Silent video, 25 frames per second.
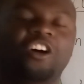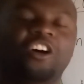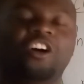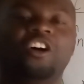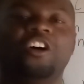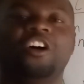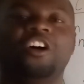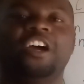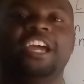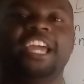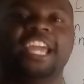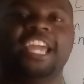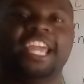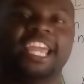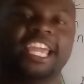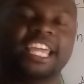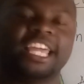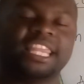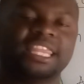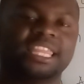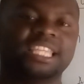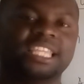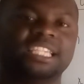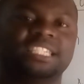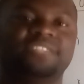all,
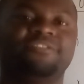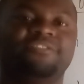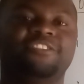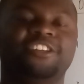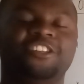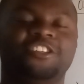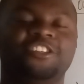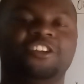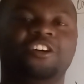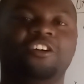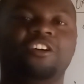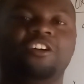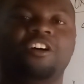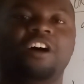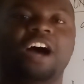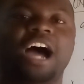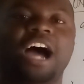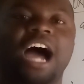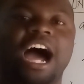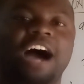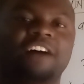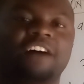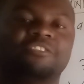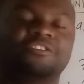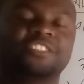in this video,
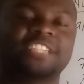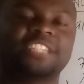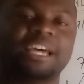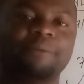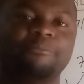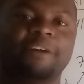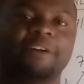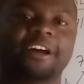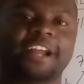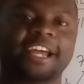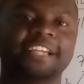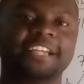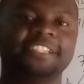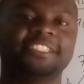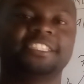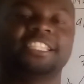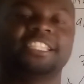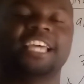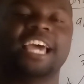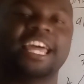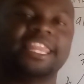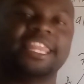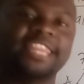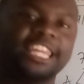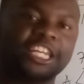I've summarized
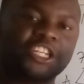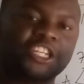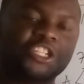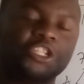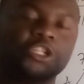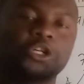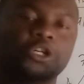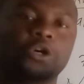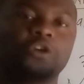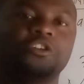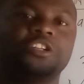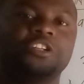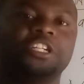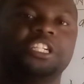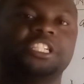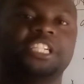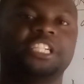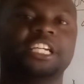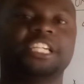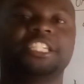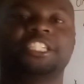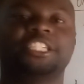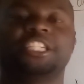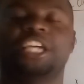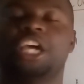the two
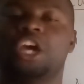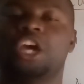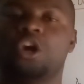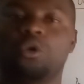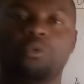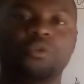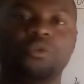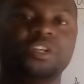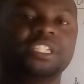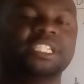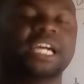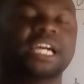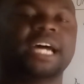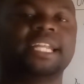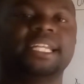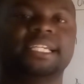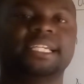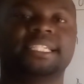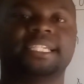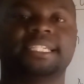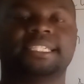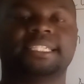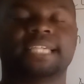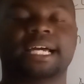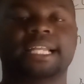conditions which are
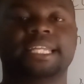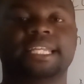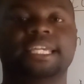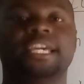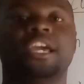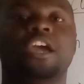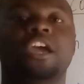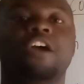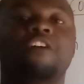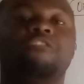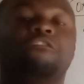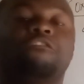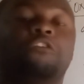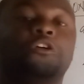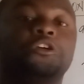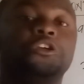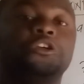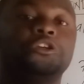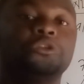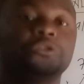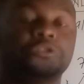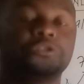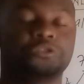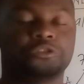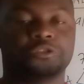necessary for
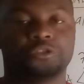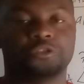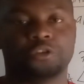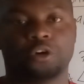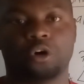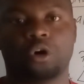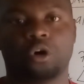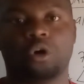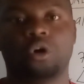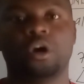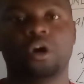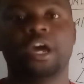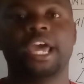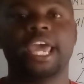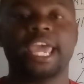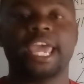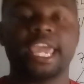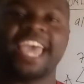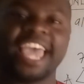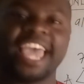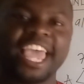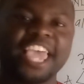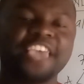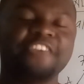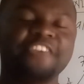you to know
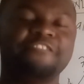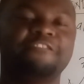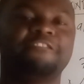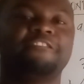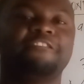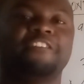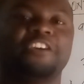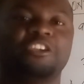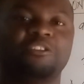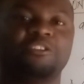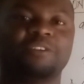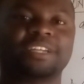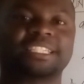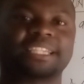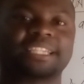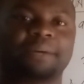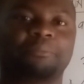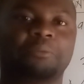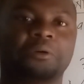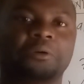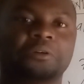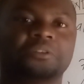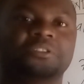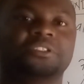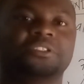if you're
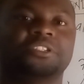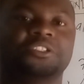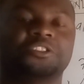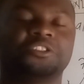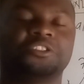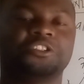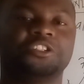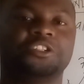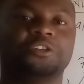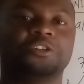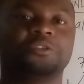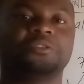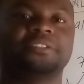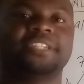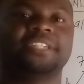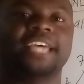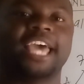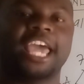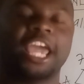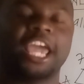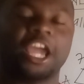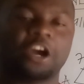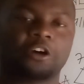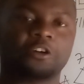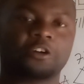supposed to use
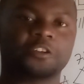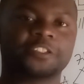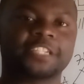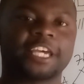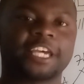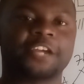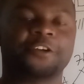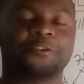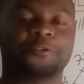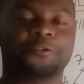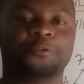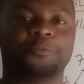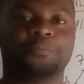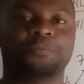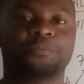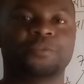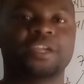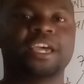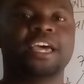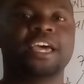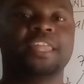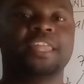a cosine rule.